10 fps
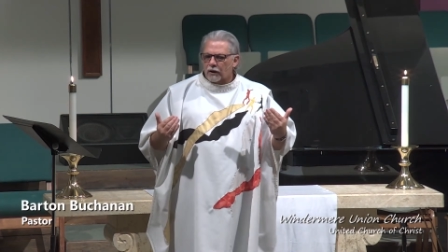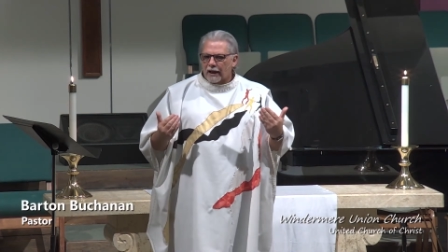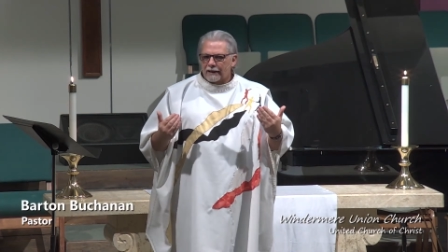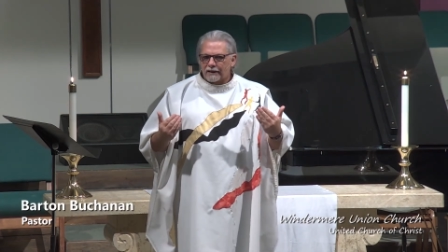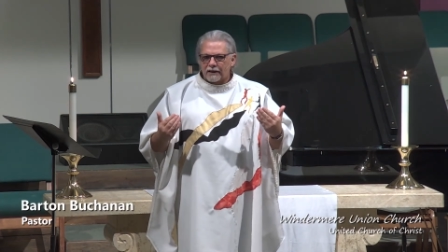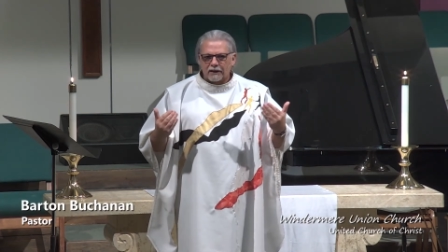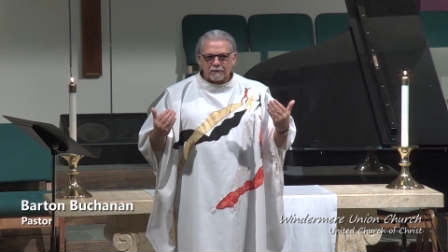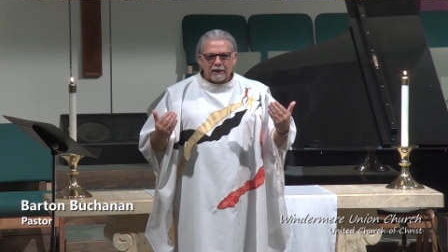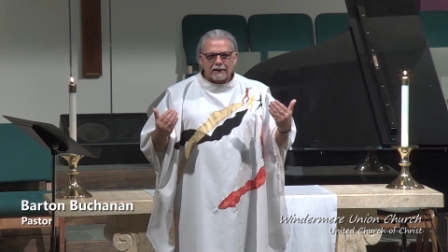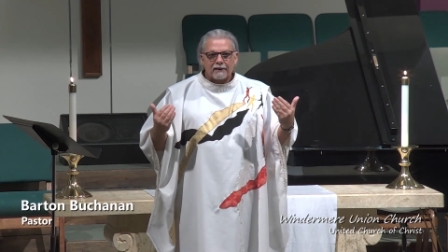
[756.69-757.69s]
idea
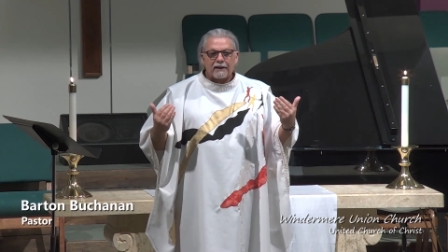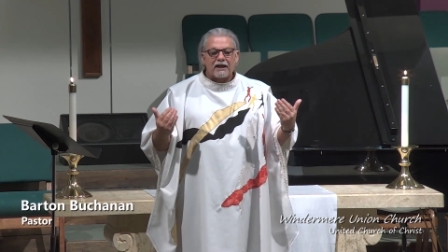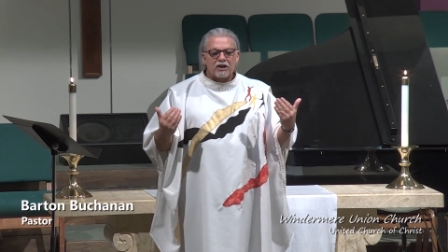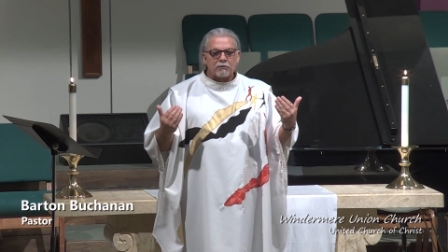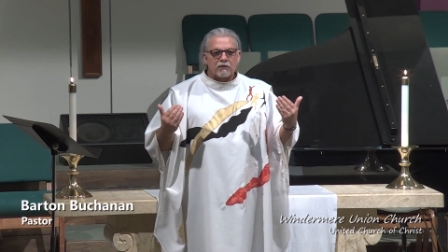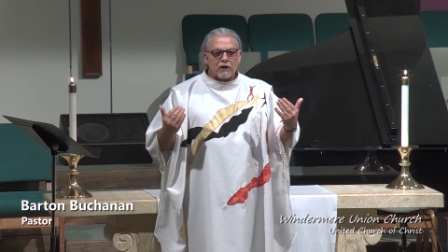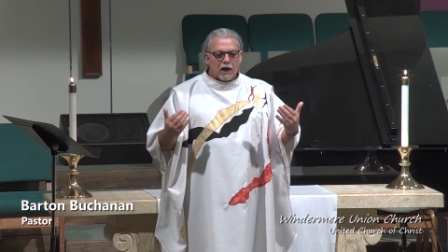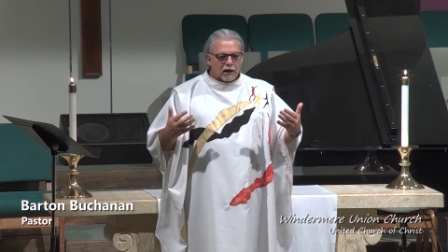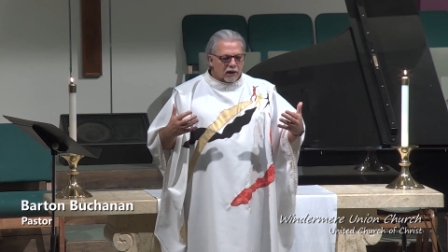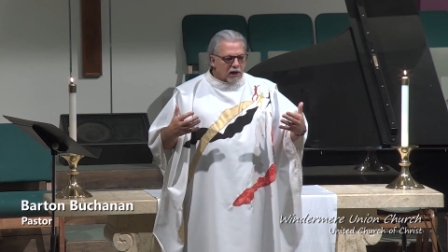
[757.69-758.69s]
about the kingdom of God.